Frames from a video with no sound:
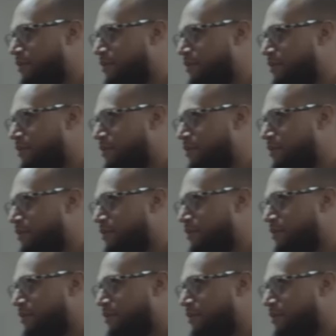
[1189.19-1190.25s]

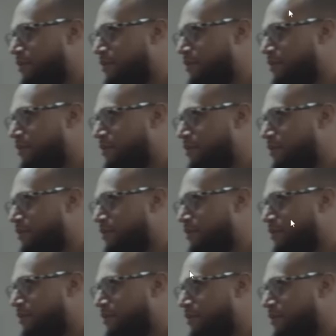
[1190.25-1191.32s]

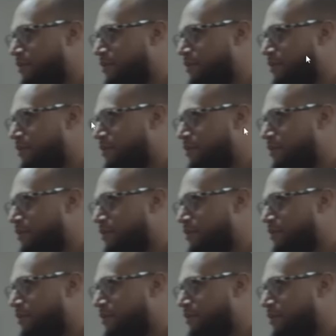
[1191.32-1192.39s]

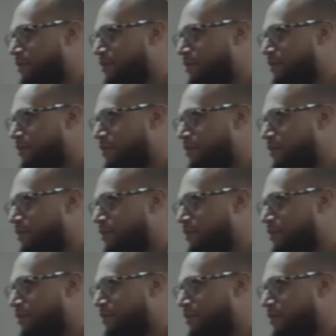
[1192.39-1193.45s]

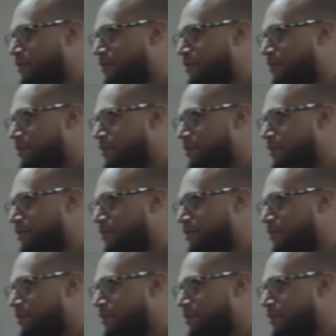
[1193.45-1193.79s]
This person isn't speaking.